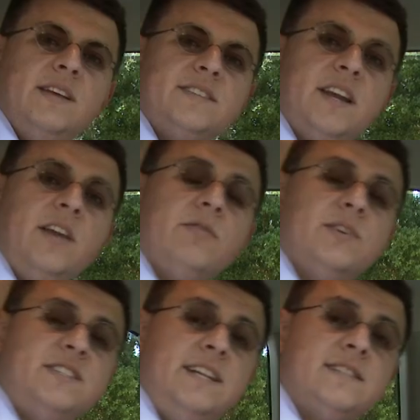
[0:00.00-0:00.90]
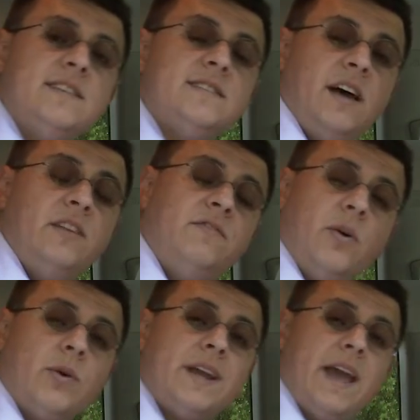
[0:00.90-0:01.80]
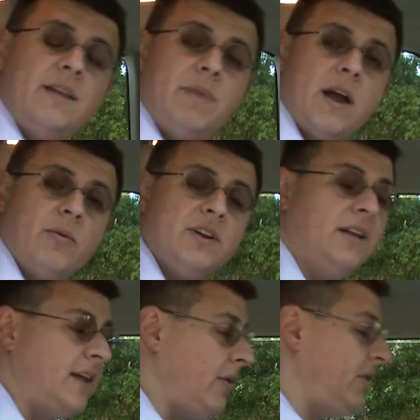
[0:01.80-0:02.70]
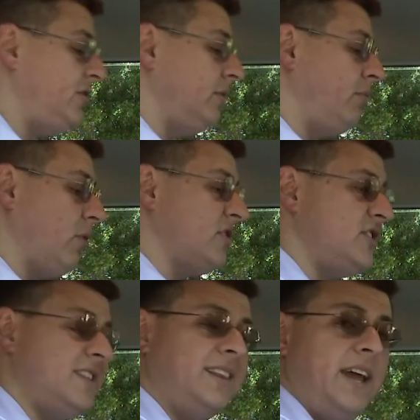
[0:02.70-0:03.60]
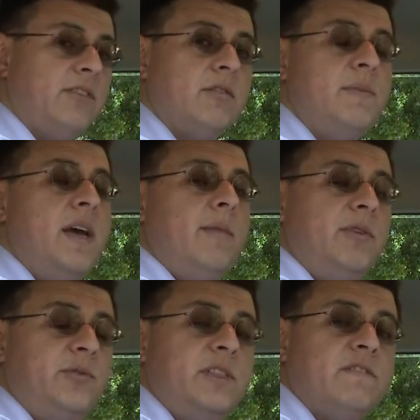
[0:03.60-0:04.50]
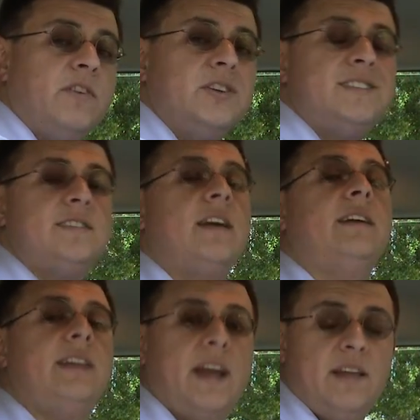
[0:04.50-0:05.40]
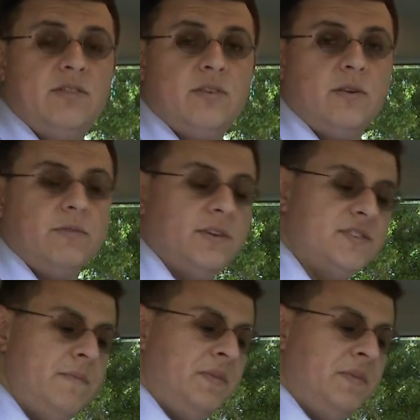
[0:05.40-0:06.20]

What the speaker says: Second row seats slide forward and backward, allowing you to apportion the legroom between the first, second, and third rows.